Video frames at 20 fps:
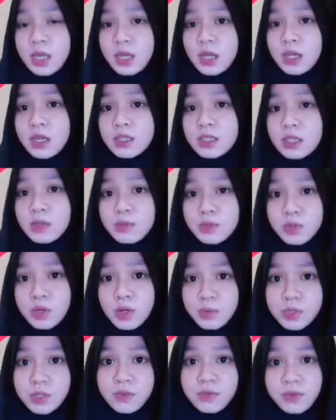a
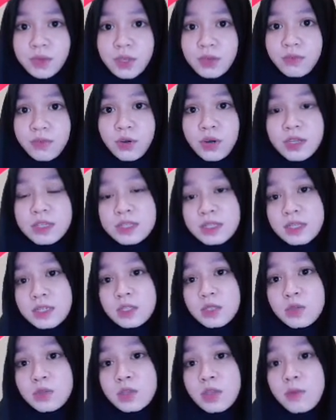subscription fee for access
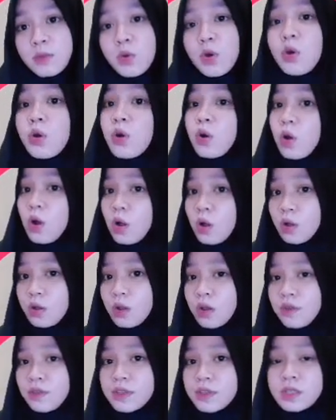to some or all
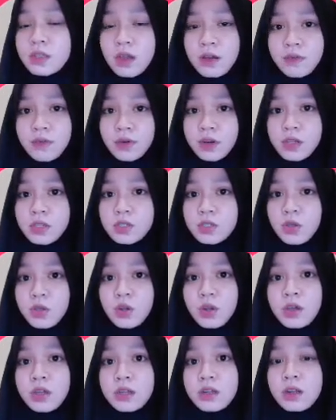of its offerings on
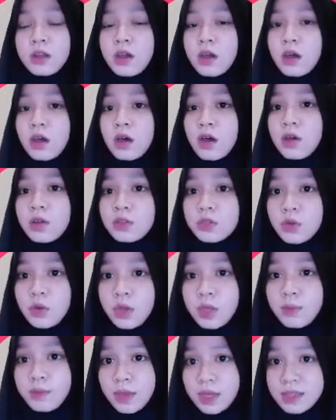an
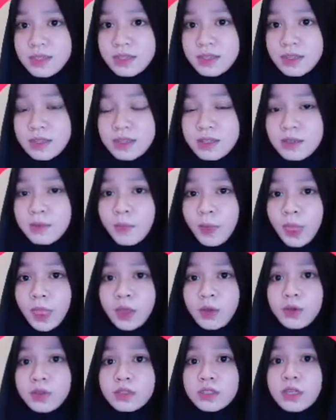ongoing basis.
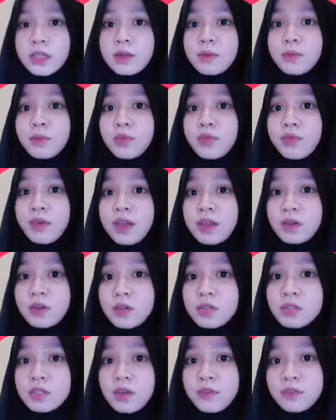Content
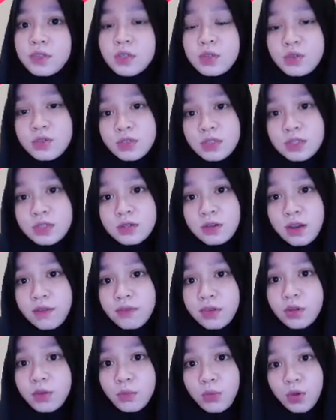providers often use this
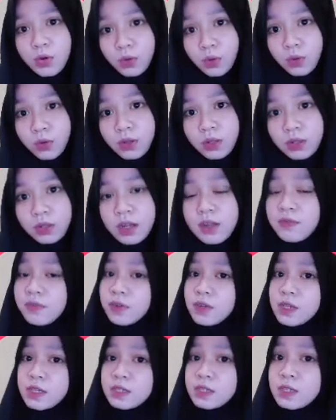revenue model.
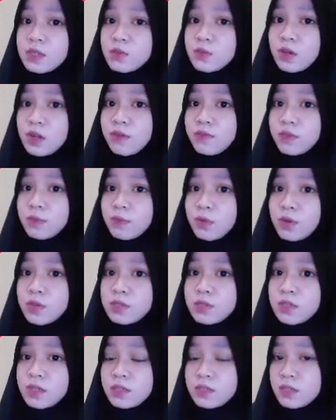Netflix is one of the
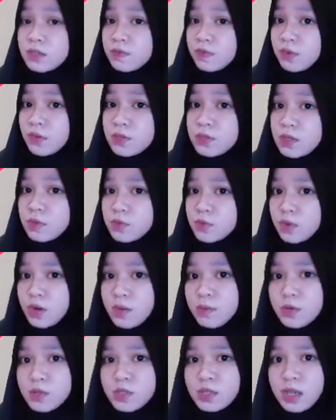most successful
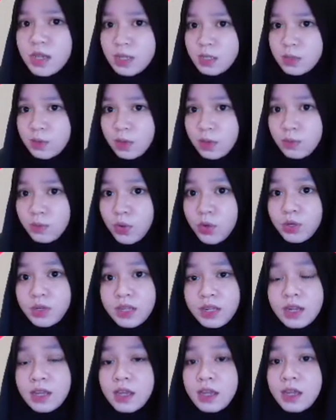subscriber sites with more than